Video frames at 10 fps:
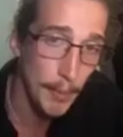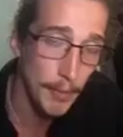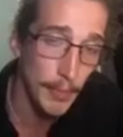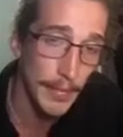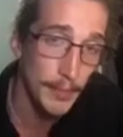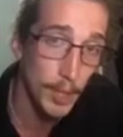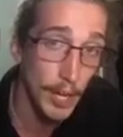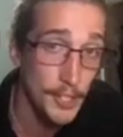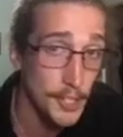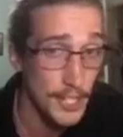me, or
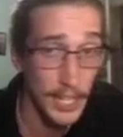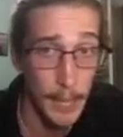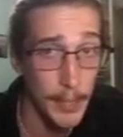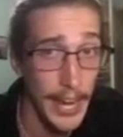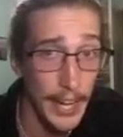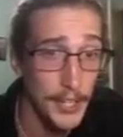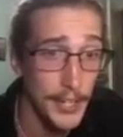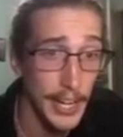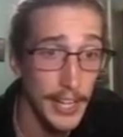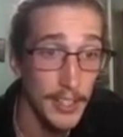else you're just going to let me hang on your
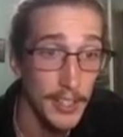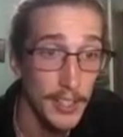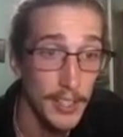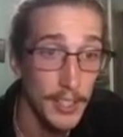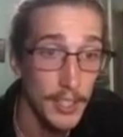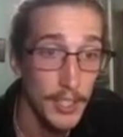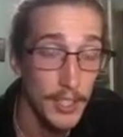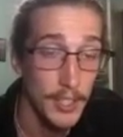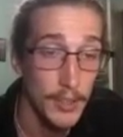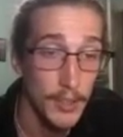head.
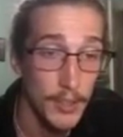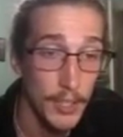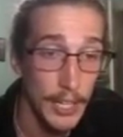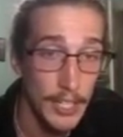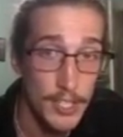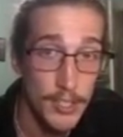Can I just...